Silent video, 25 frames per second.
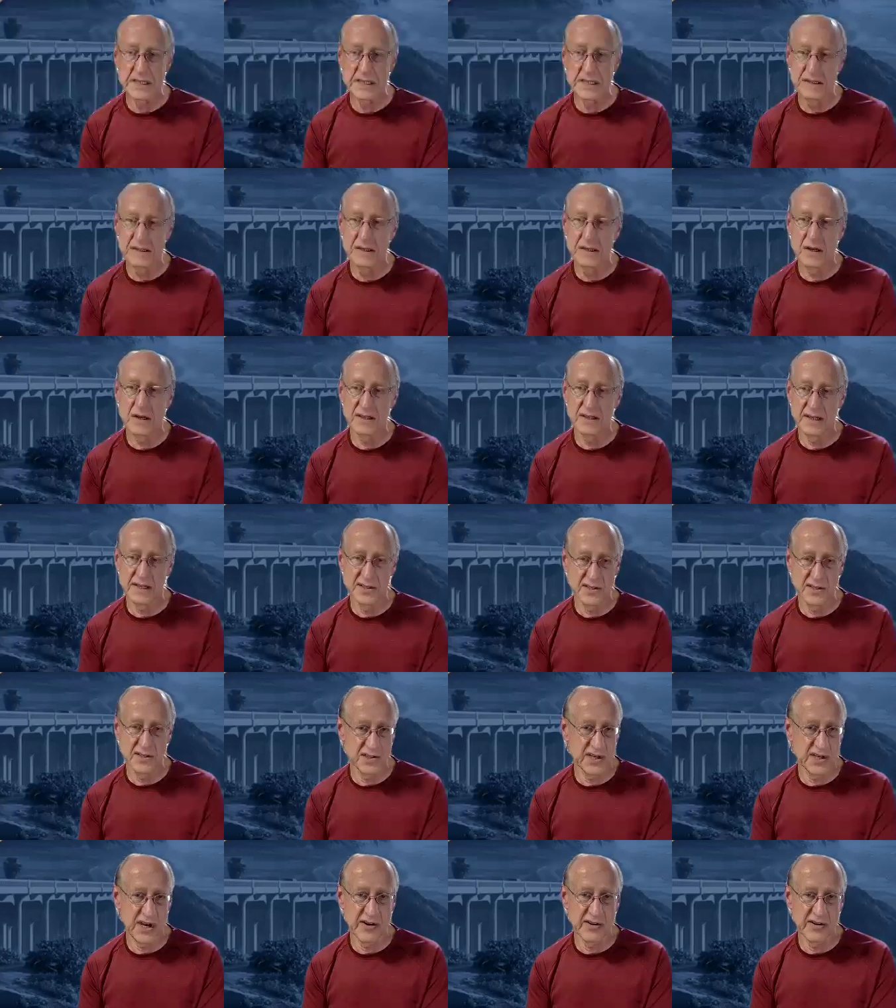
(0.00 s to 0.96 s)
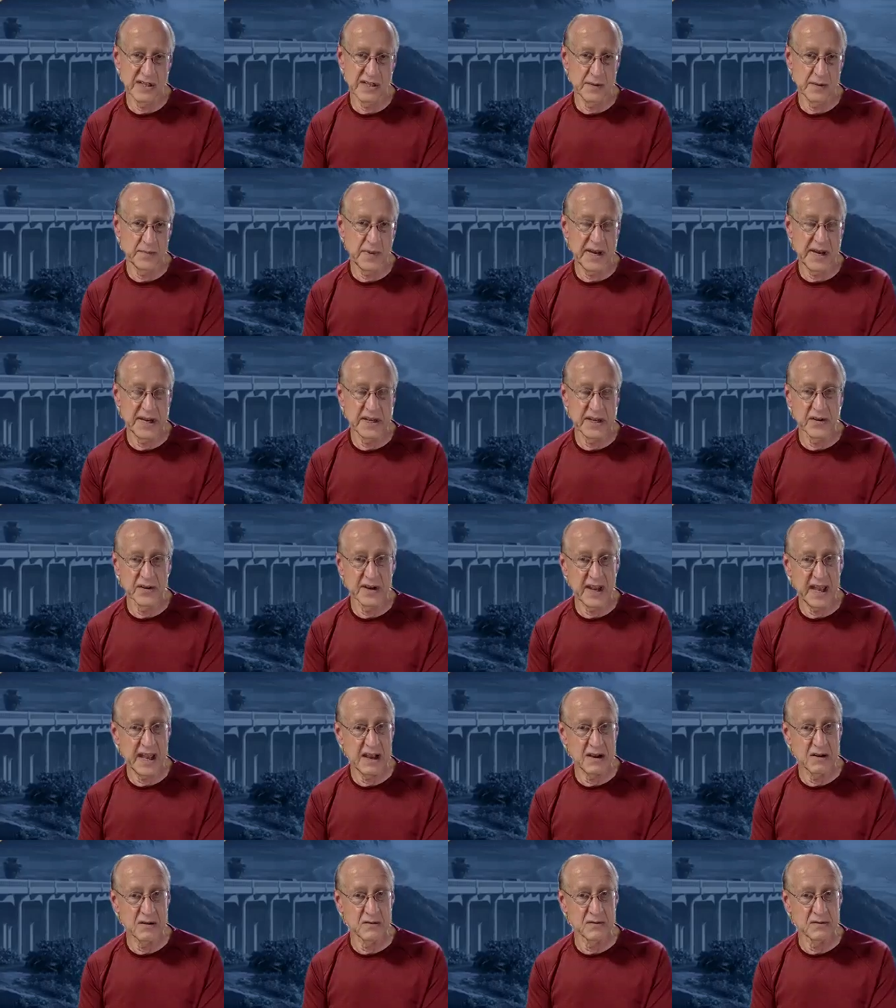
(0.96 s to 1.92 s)
Not necessarily, depending on
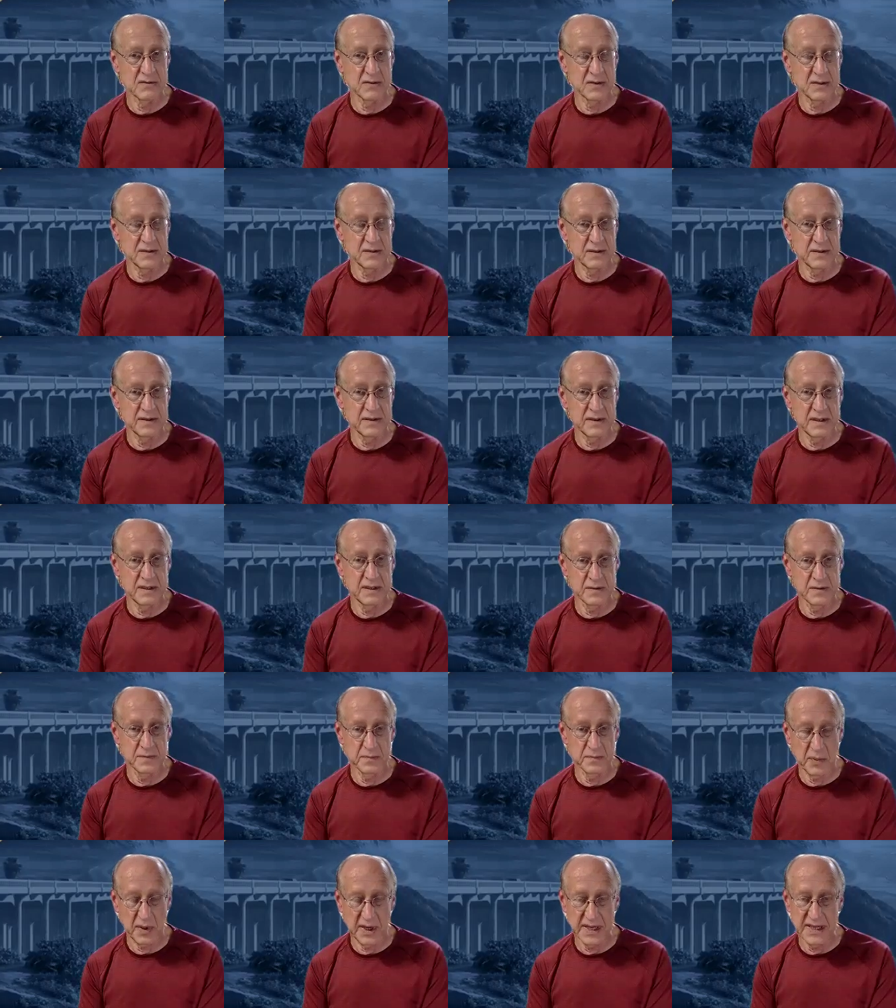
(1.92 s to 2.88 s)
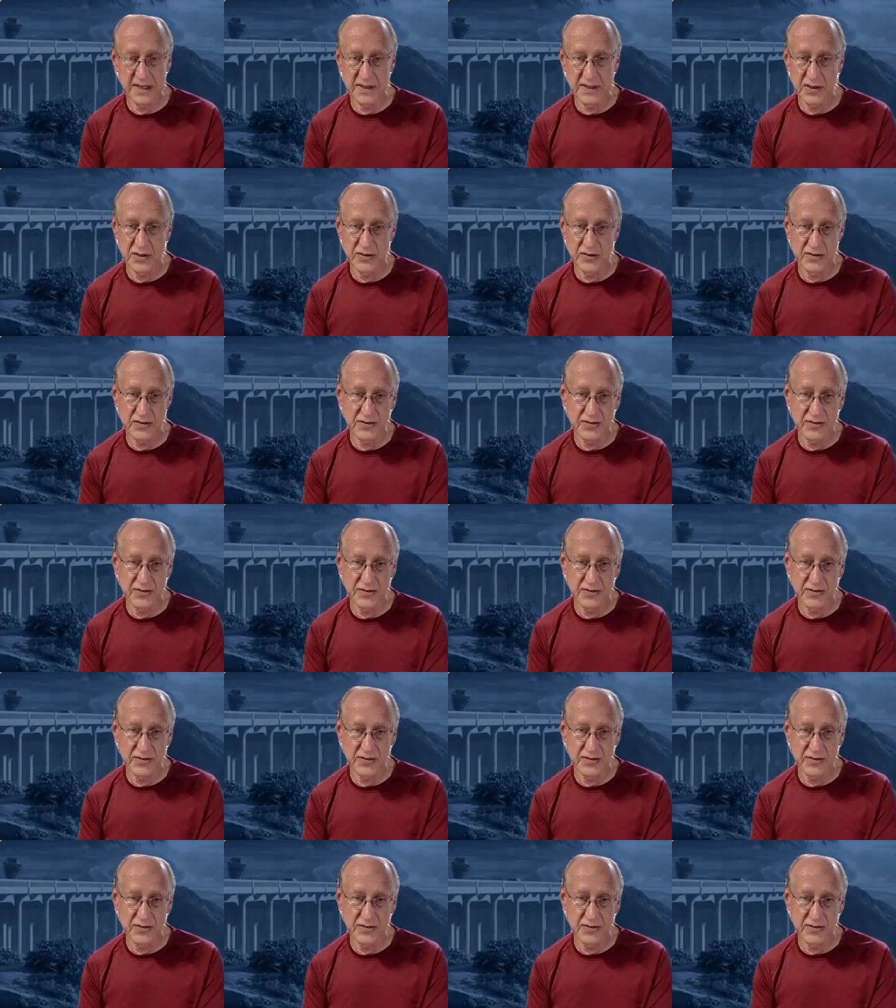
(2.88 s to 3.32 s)
how complete your